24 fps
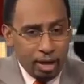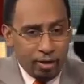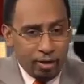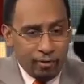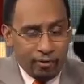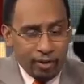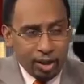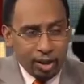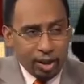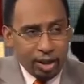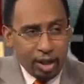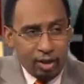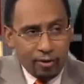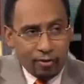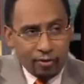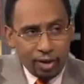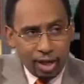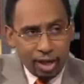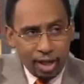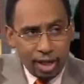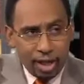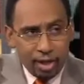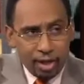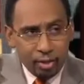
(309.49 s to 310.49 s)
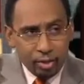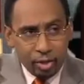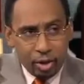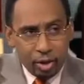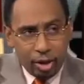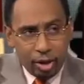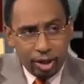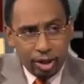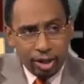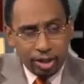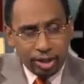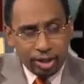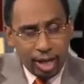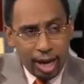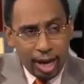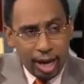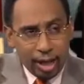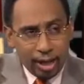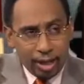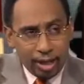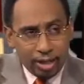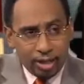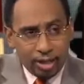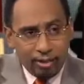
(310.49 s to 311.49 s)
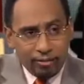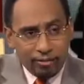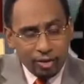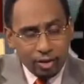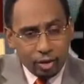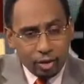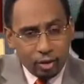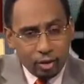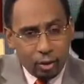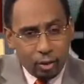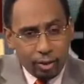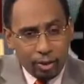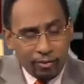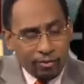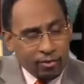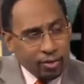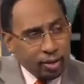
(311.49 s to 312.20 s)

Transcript: The Philadelphia Eagles are an entirely different story.